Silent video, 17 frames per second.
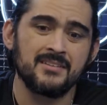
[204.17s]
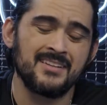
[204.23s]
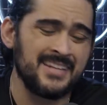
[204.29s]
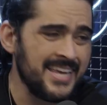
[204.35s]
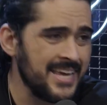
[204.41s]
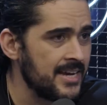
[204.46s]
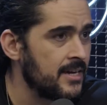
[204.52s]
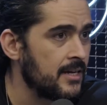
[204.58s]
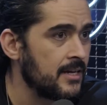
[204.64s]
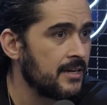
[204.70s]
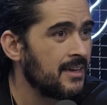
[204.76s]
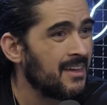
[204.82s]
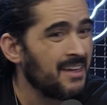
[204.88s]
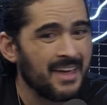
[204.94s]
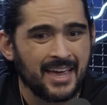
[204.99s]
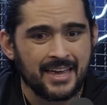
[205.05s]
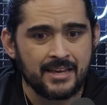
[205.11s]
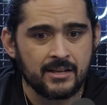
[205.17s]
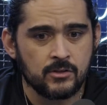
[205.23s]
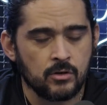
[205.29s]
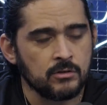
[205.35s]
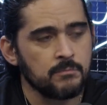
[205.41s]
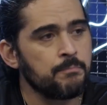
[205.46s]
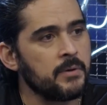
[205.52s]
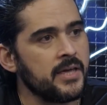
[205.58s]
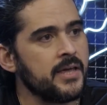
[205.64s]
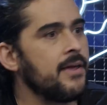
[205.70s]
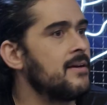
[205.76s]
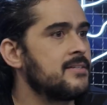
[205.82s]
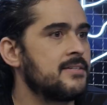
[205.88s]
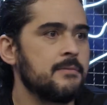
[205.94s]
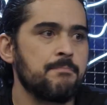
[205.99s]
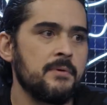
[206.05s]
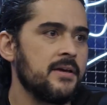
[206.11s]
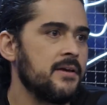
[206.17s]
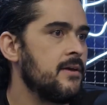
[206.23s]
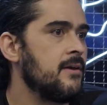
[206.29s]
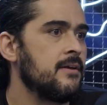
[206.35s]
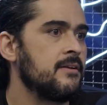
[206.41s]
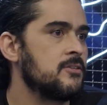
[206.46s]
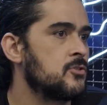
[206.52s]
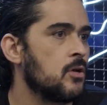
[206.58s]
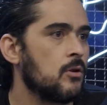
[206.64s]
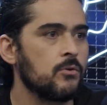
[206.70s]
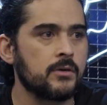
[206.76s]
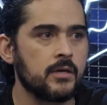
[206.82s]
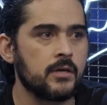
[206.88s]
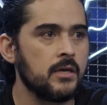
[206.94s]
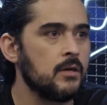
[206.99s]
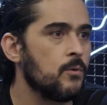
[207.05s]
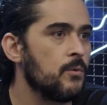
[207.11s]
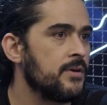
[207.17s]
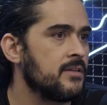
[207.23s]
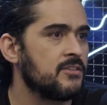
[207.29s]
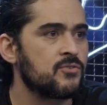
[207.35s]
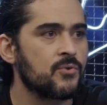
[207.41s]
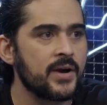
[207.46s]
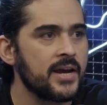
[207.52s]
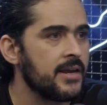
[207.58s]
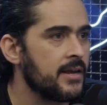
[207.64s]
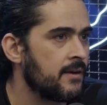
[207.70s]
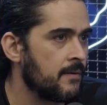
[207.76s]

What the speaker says: league, he don't play as he play in the solo queue or in the training.